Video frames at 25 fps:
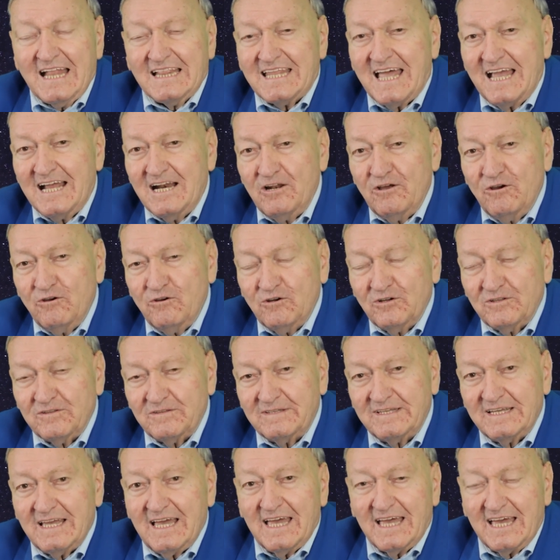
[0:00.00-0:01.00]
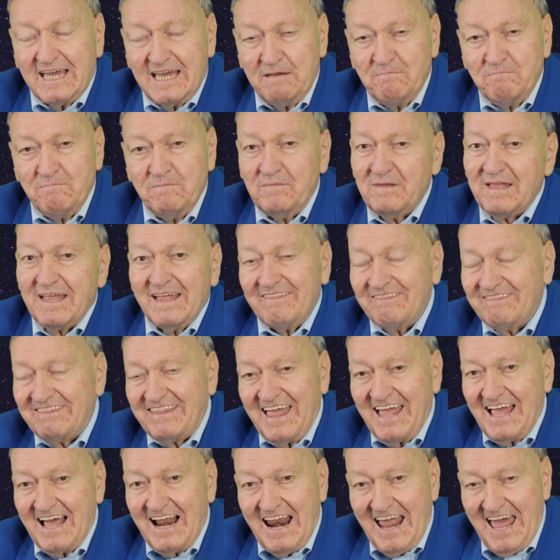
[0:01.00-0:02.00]
They learned him
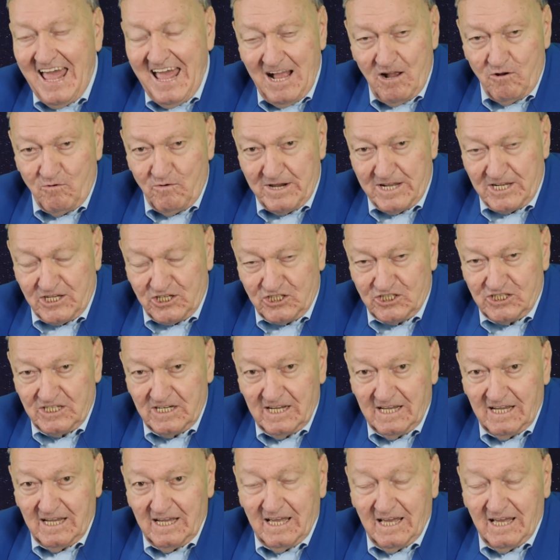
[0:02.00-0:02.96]
their language.